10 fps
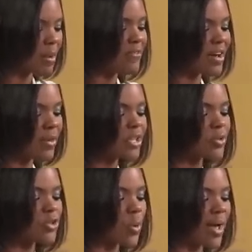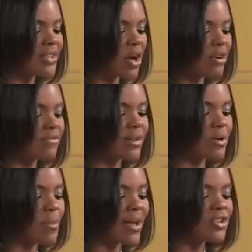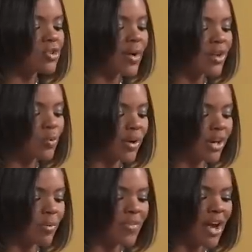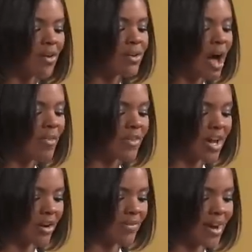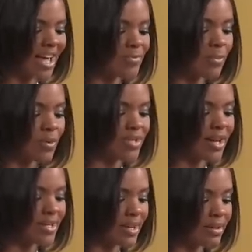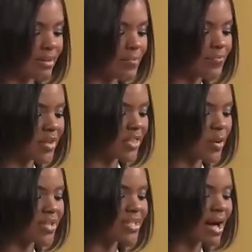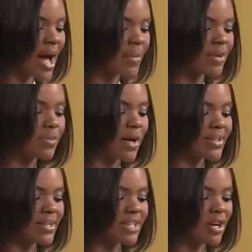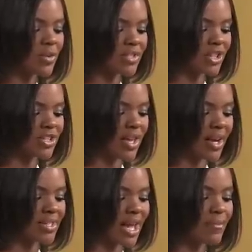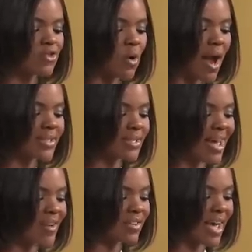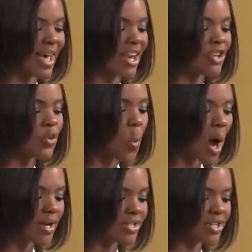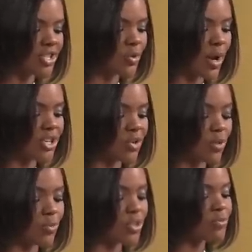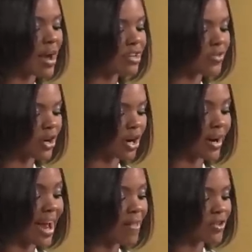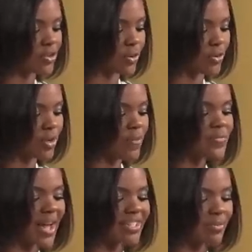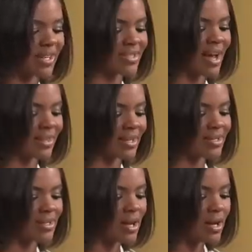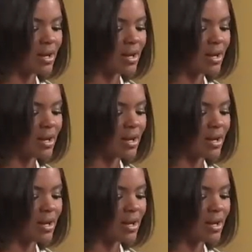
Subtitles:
My failings with Twigs are fundamental and real, but they are not the narrative that has been presented. There is a time and a place to deal with such things, and I am trying to navigate a nuanced situation with respect for her and the truth, hence my silence.